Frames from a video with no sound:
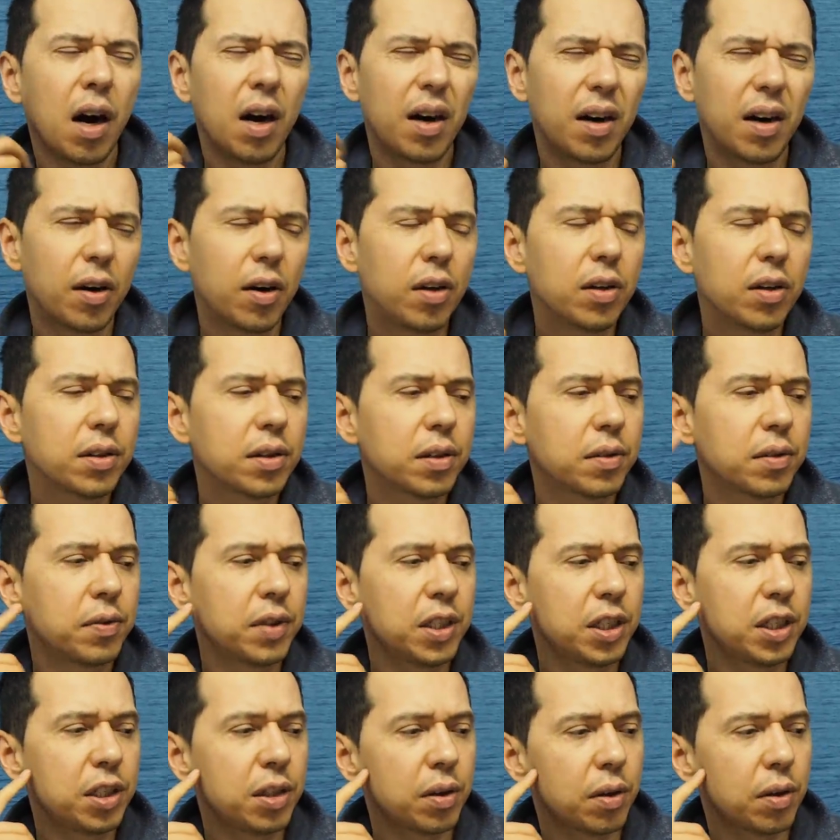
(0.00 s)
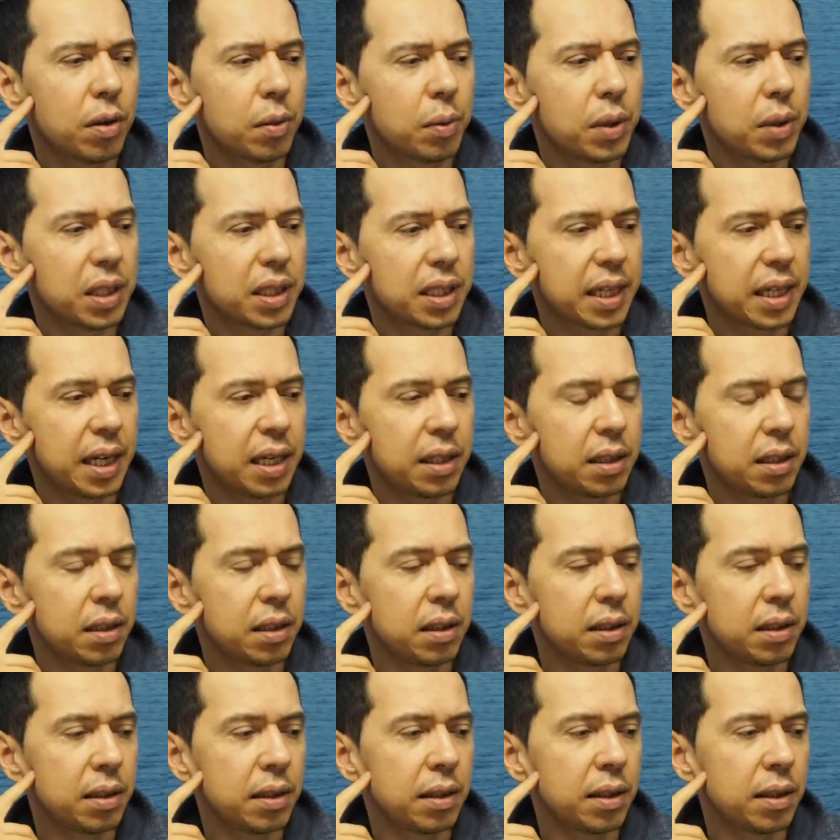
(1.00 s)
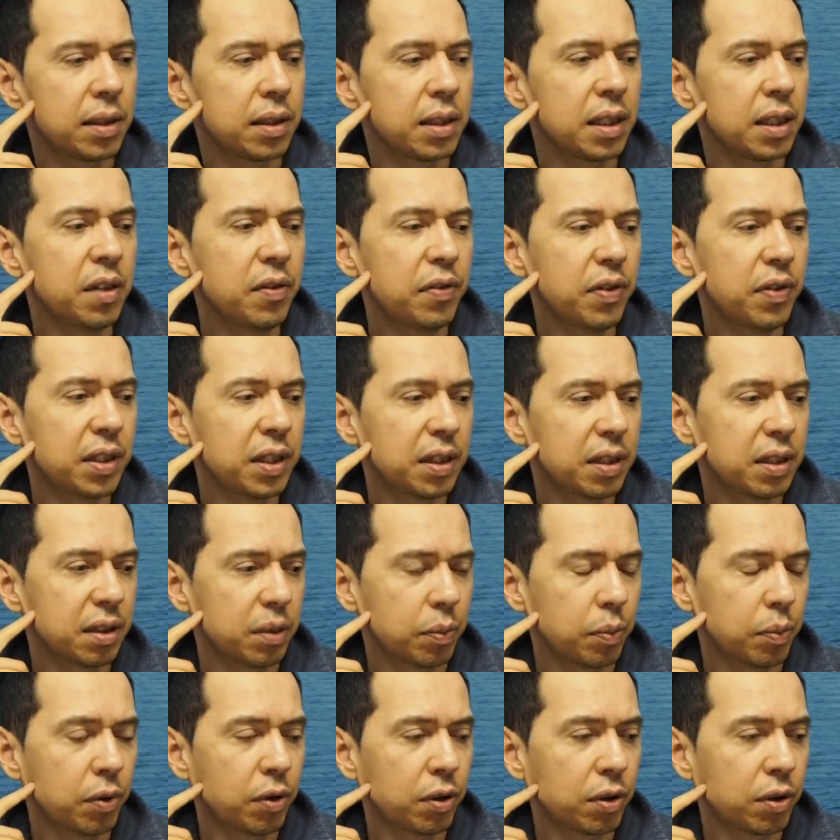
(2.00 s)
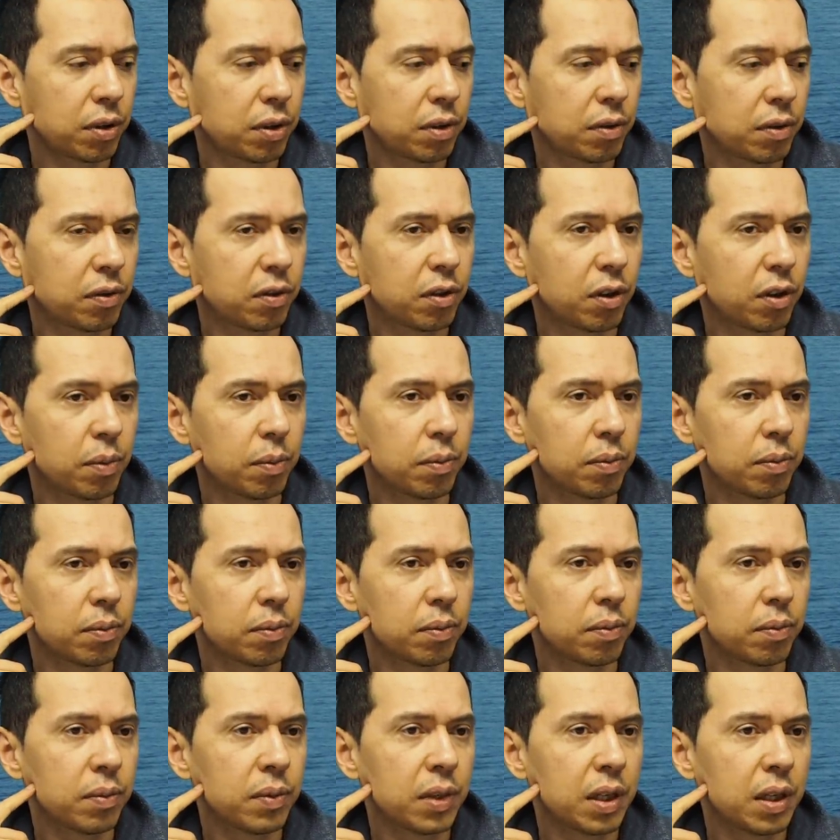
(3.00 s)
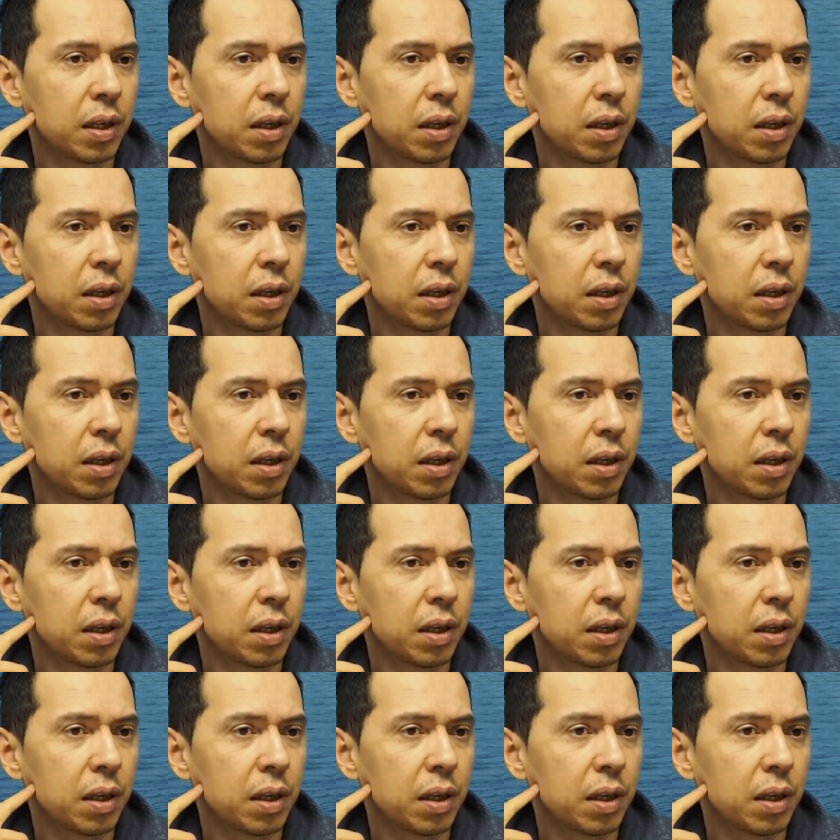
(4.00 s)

Also, Vishy always had this infinite support from